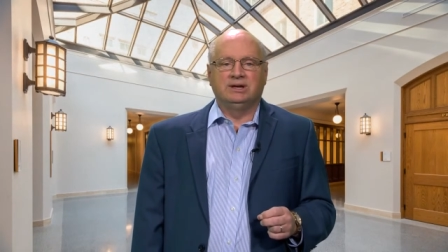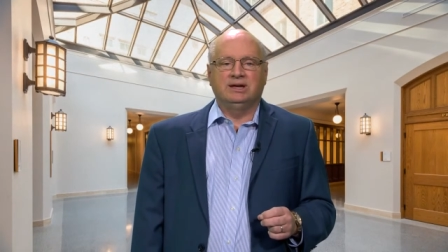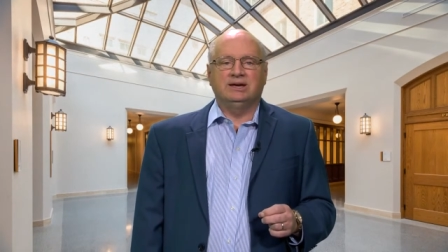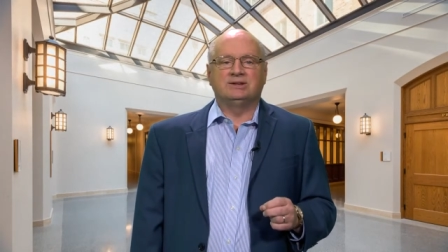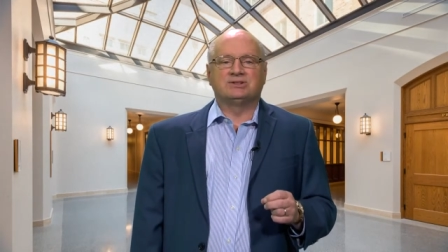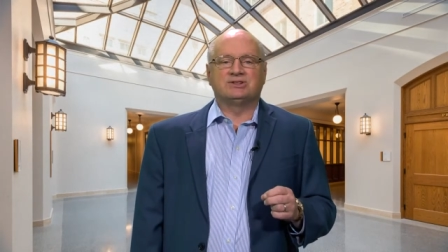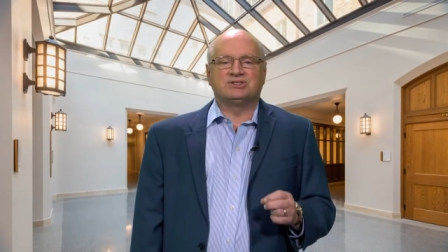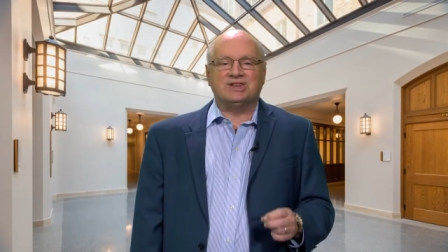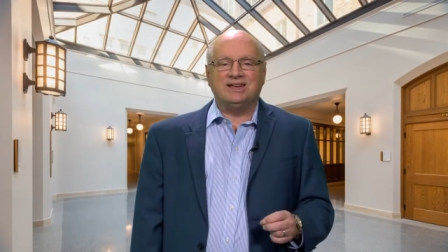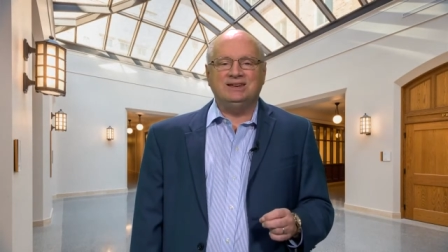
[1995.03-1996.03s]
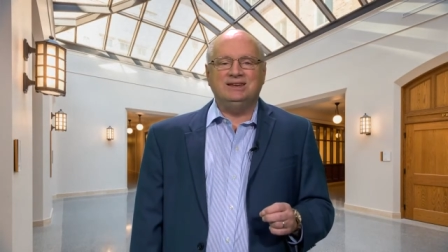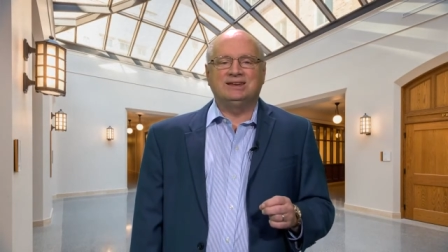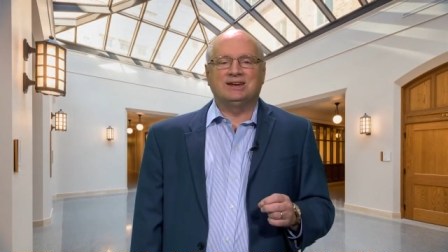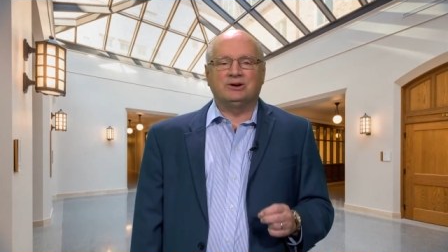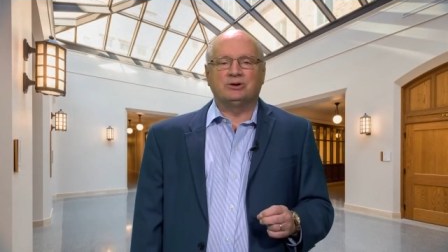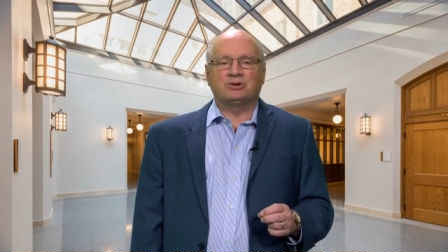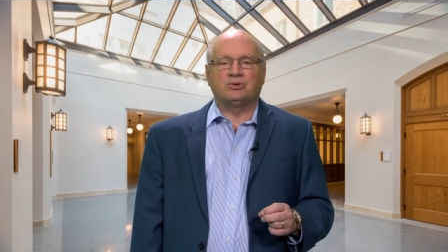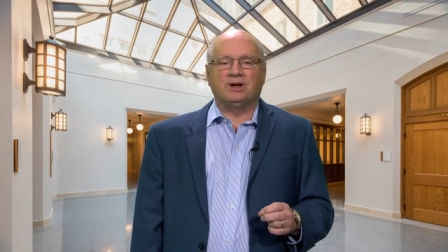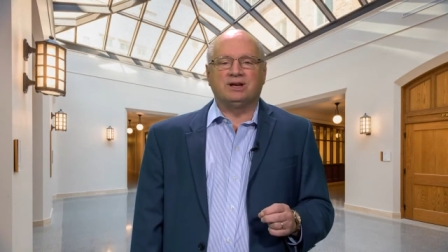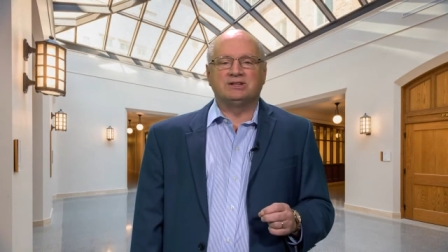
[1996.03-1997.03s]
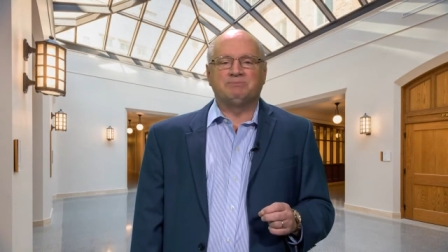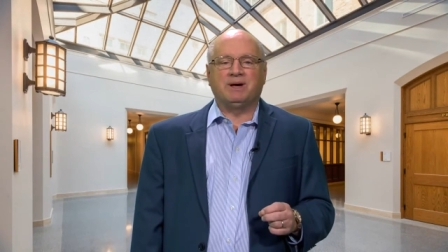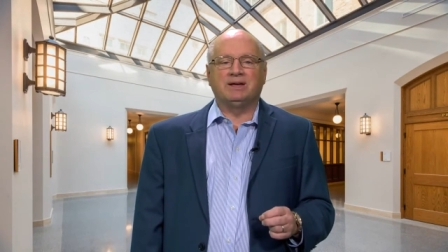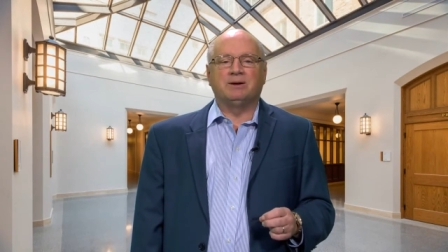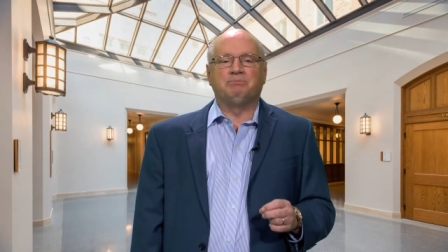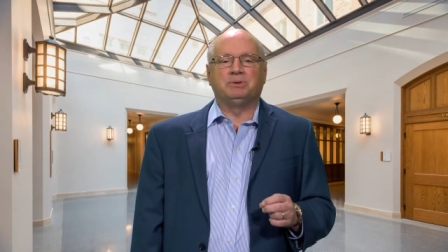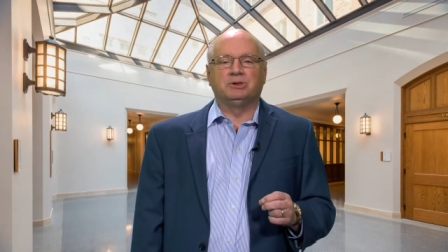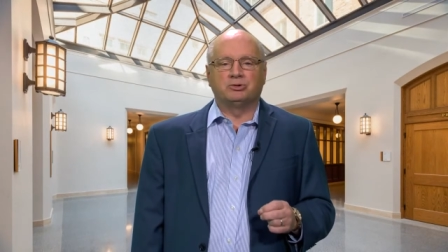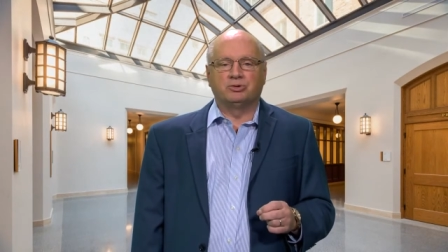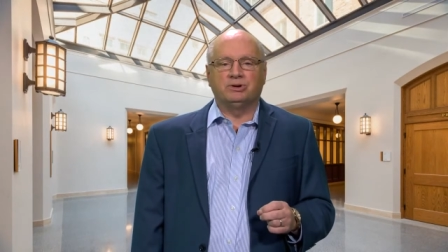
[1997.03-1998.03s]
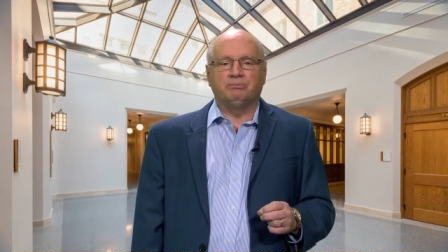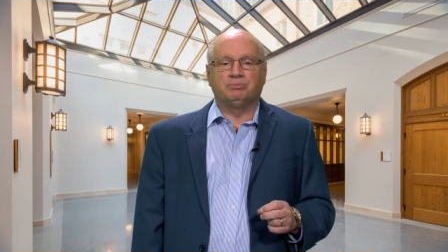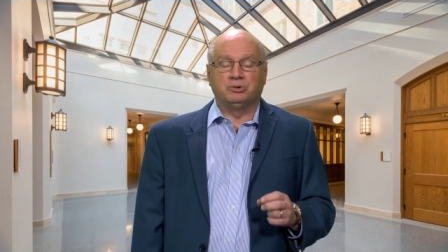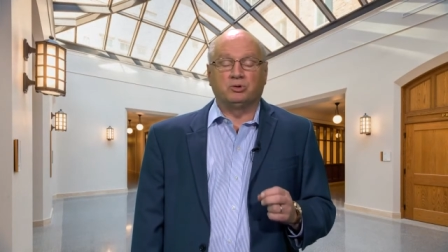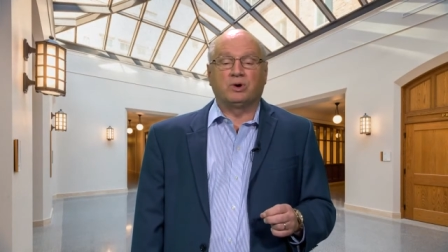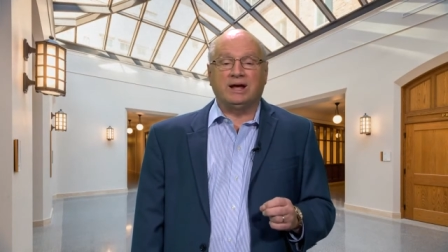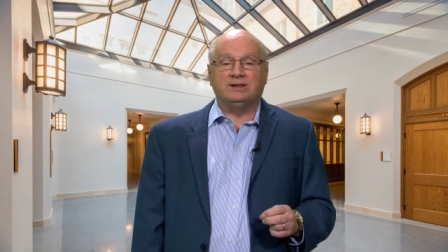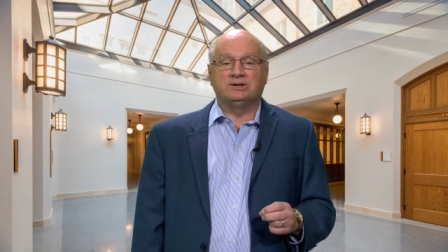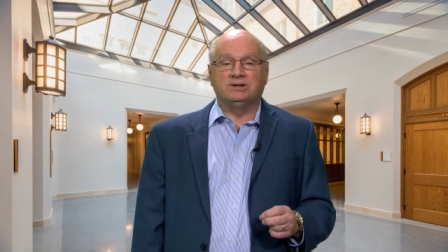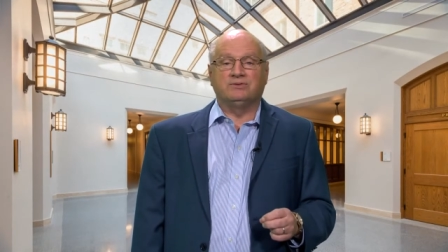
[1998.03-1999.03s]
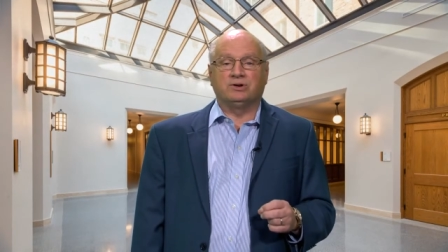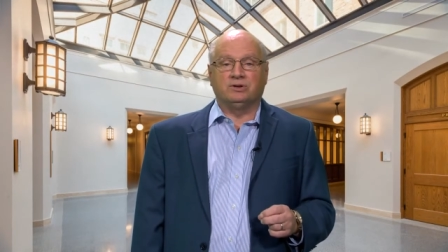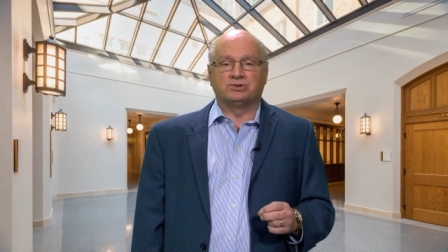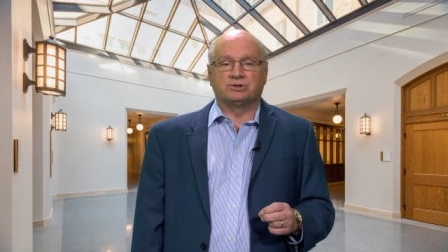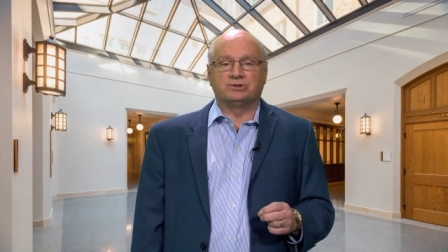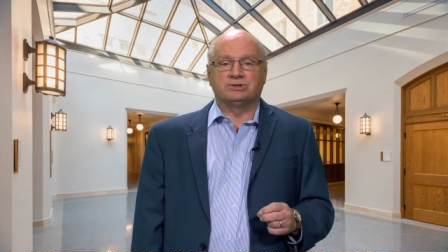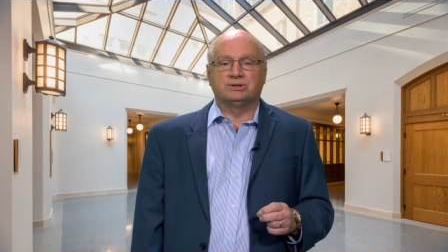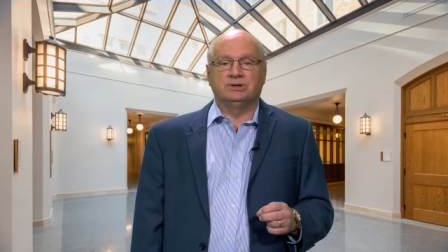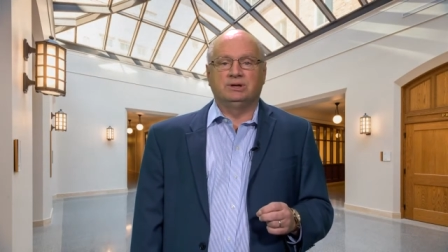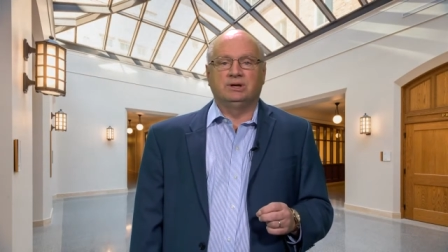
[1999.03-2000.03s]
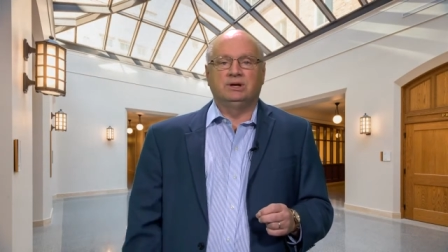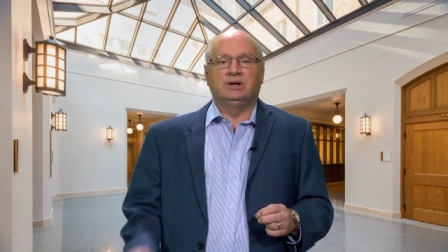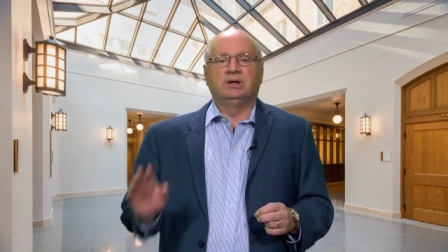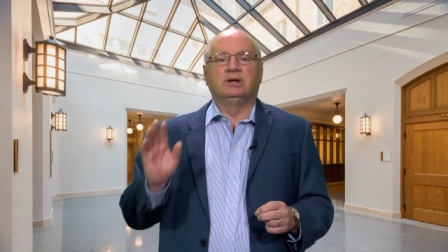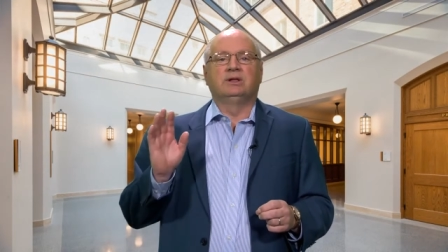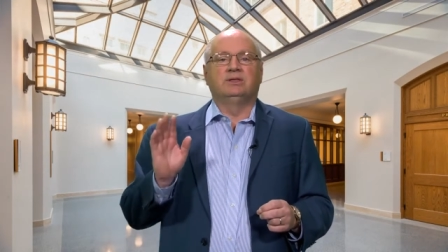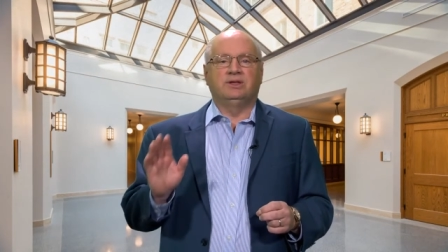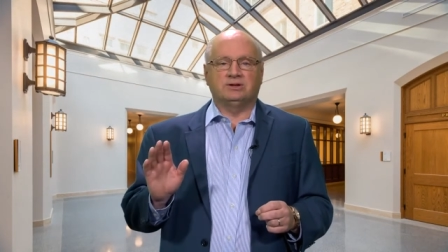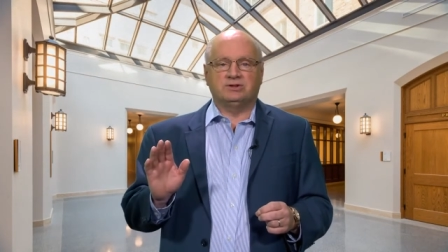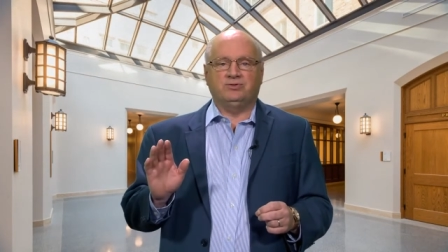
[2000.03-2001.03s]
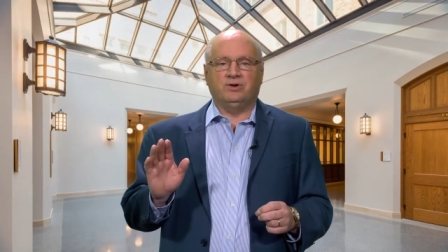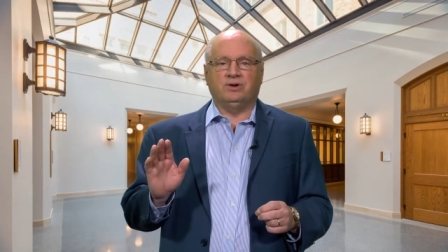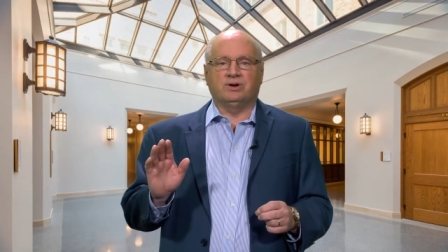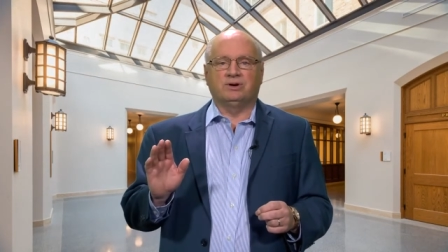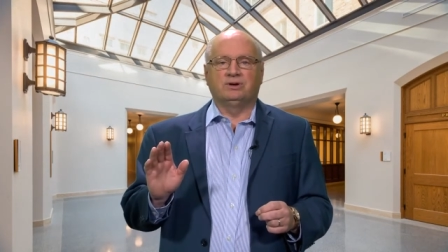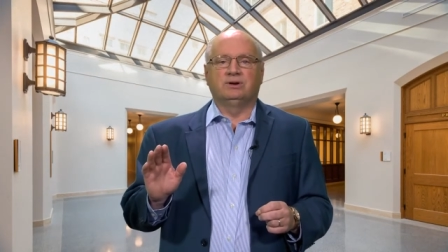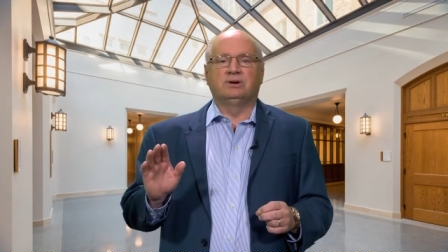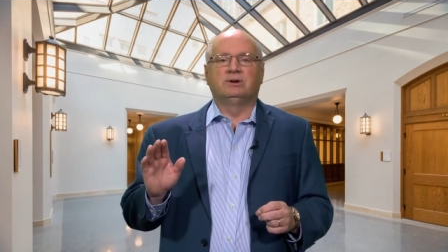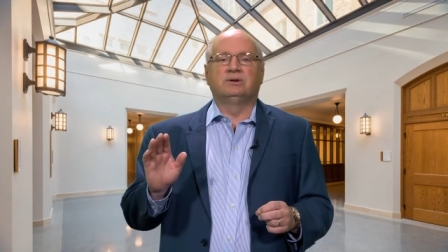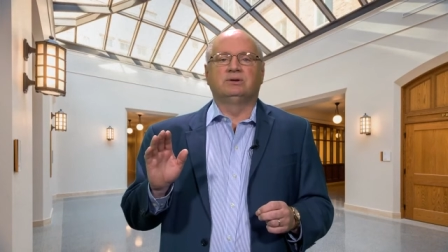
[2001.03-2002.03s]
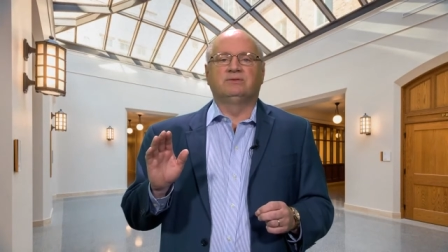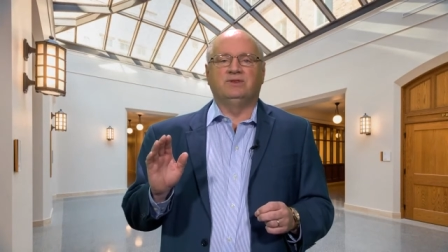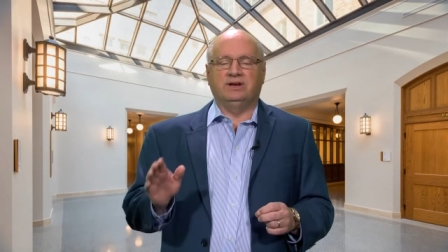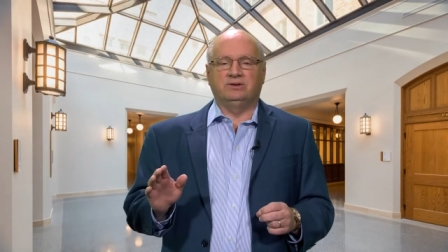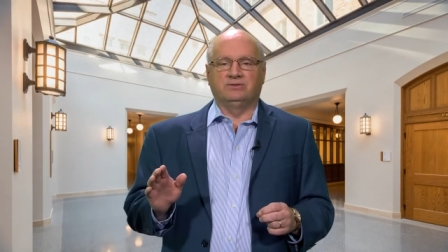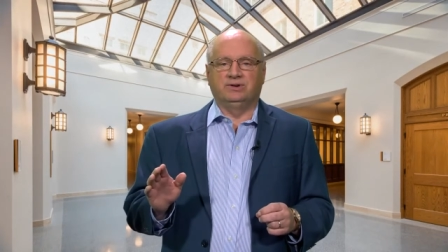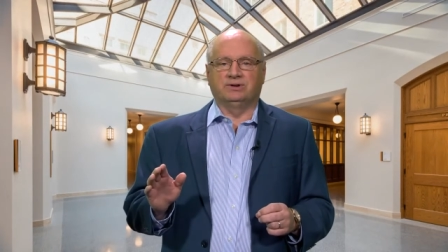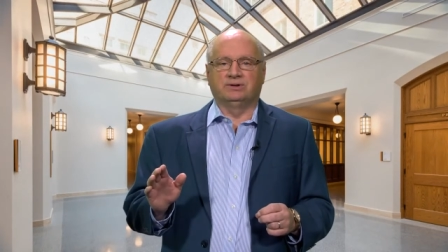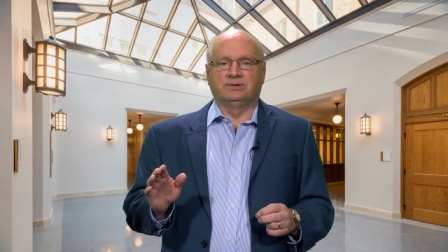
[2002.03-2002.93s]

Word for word: in a society characterized by a plural, plurality of cultures." Thus far, Van der Veer.